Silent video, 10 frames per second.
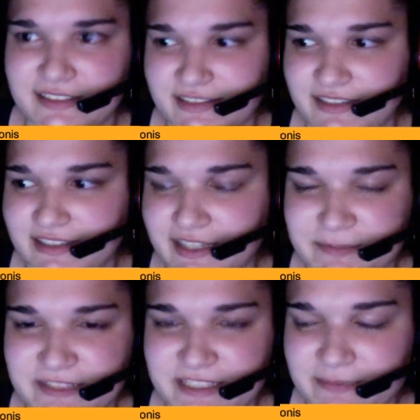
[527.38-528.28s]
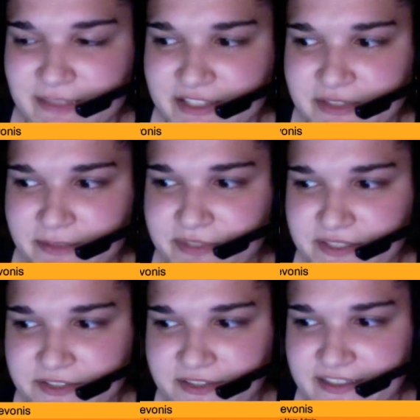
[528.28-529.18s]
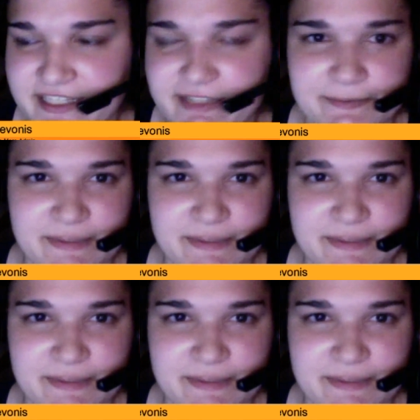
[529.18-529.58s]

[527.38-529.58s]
I updated my new computer, and now my